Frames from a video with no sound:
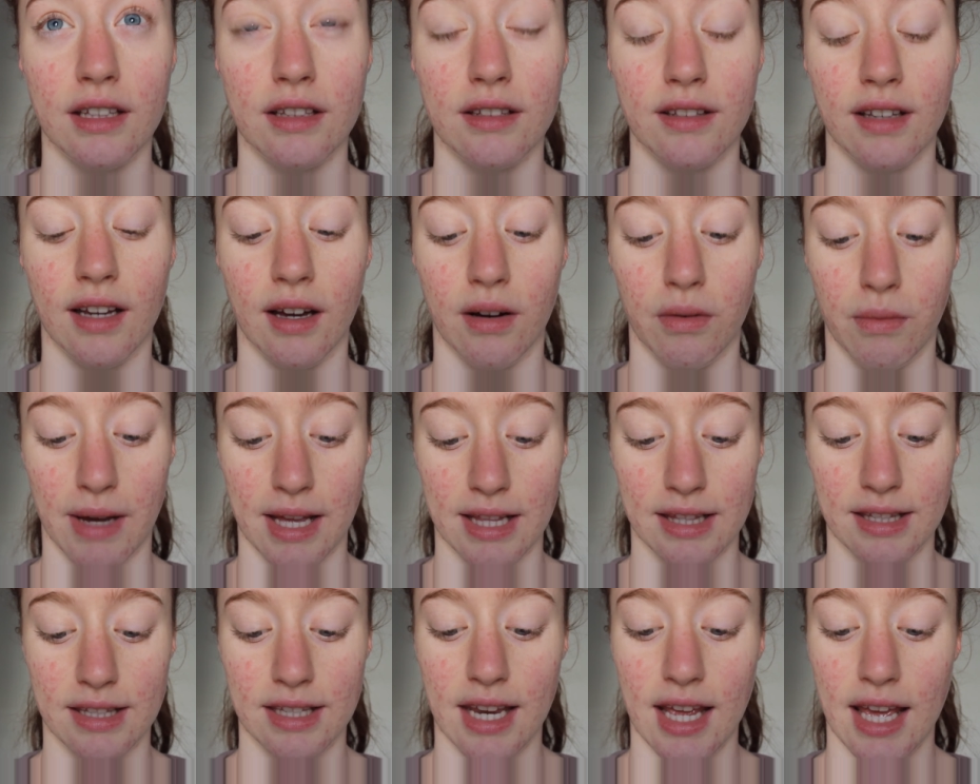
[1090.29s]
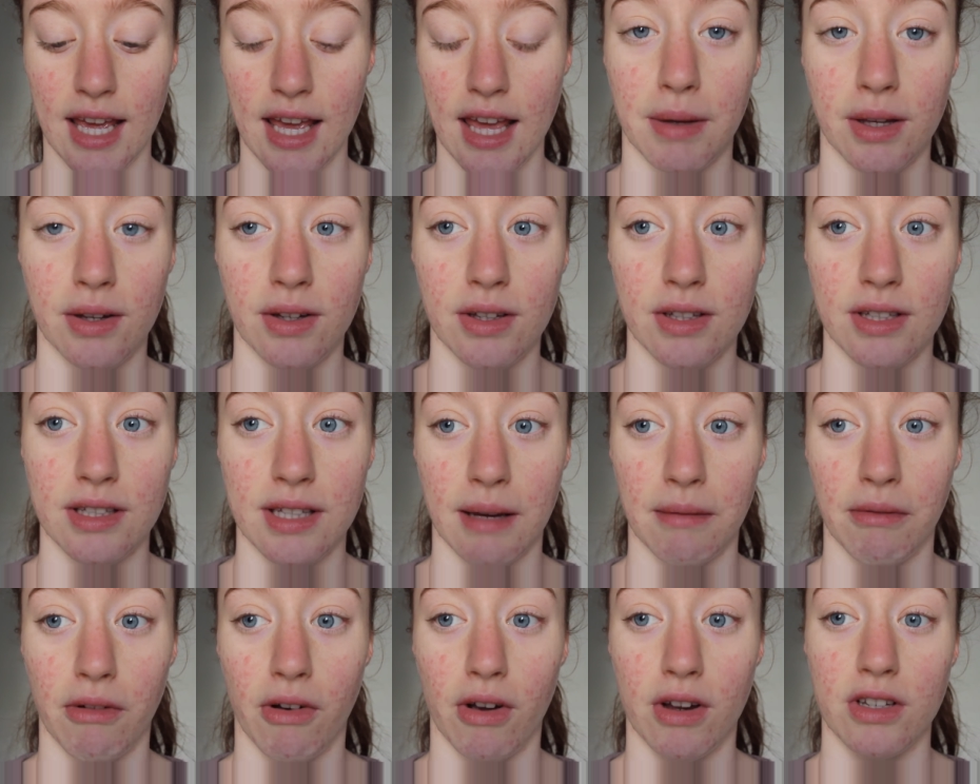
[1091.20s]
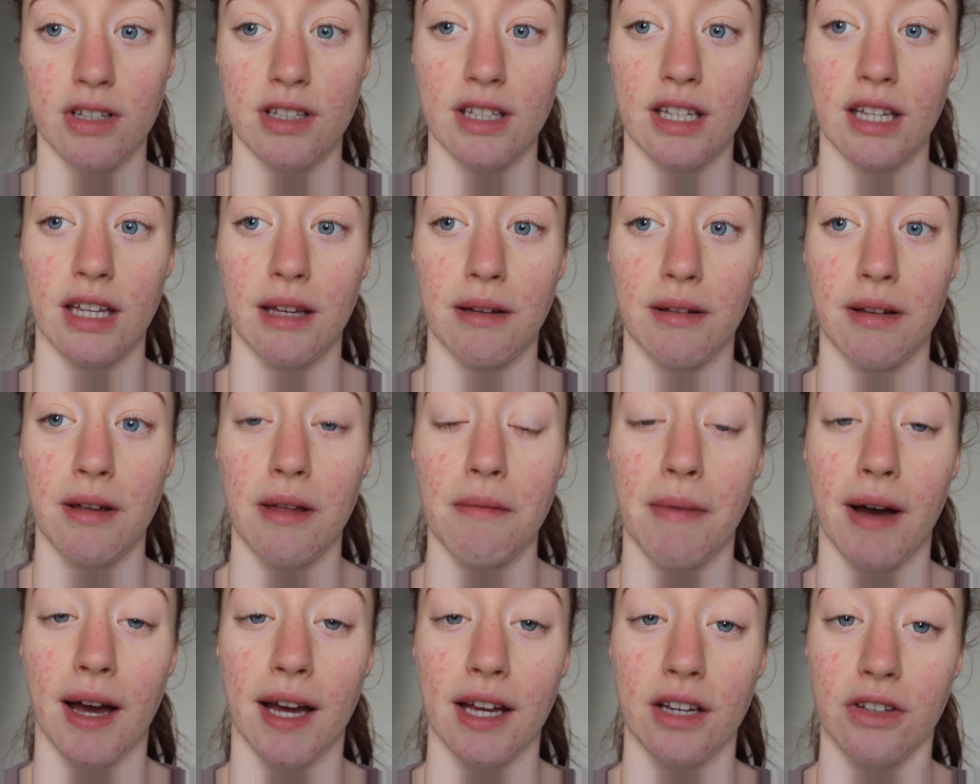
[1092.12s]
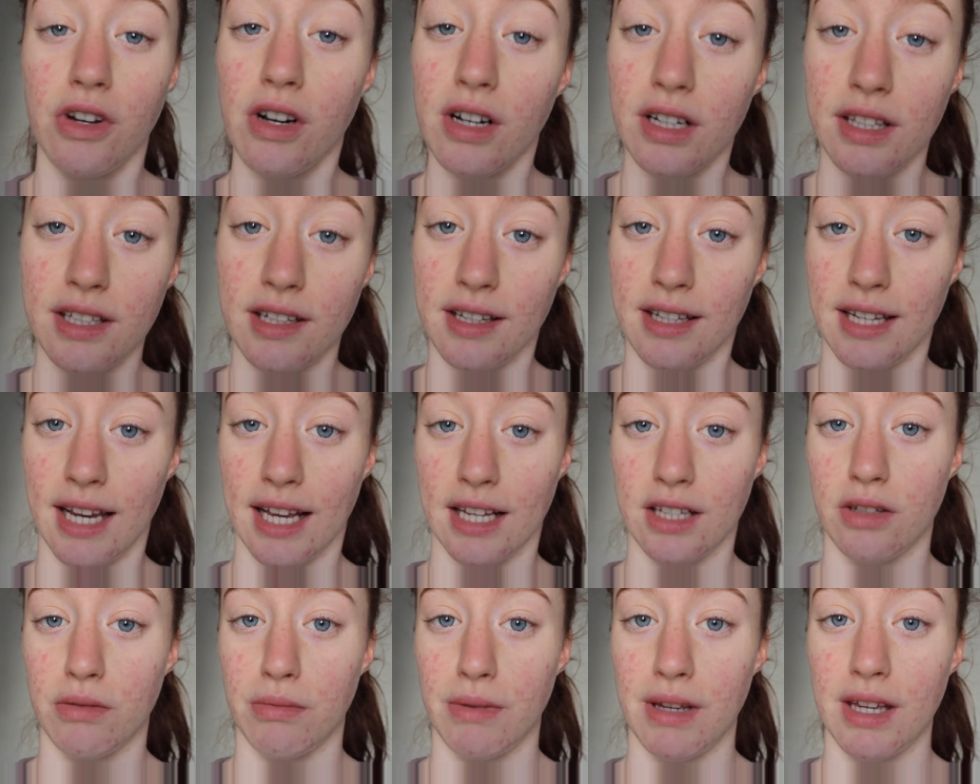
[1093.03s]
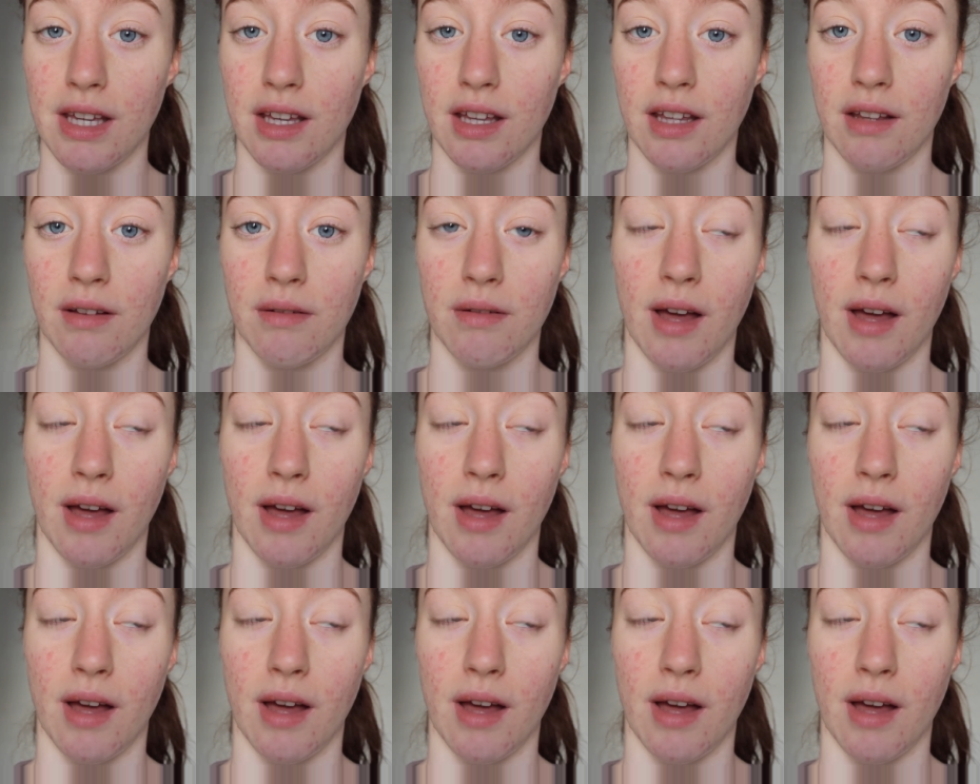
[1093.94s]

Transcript: It's now Wednesday because I'm going to see my doctor next week